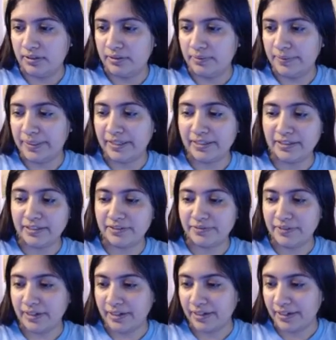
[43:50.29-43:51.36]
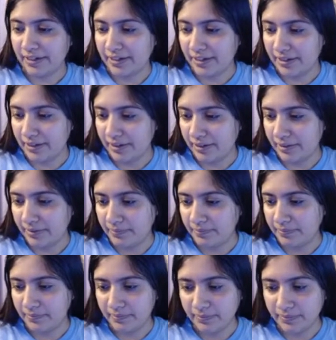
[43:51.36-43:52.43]
Because it's Friday, I
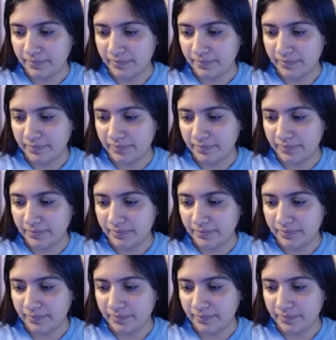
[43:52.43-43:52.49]
am